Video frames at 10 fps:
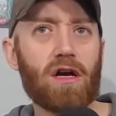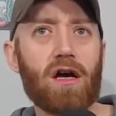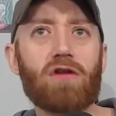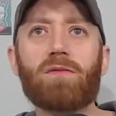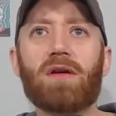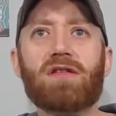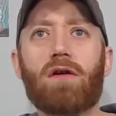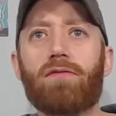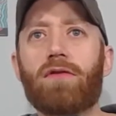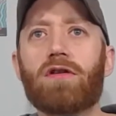It was in my
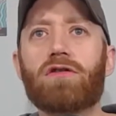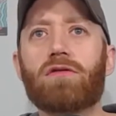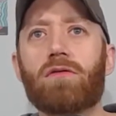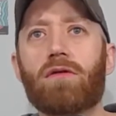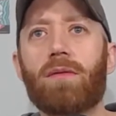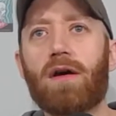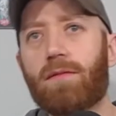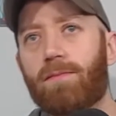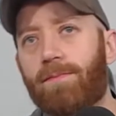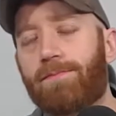stout fridge or my
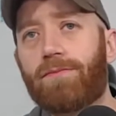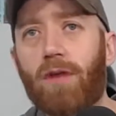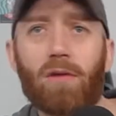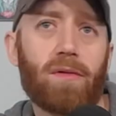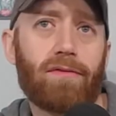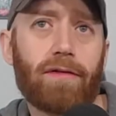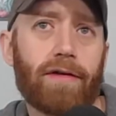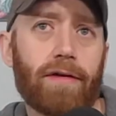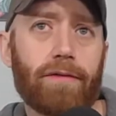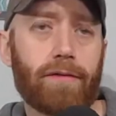dark beer fridge, I
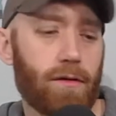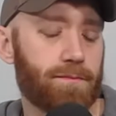guess. So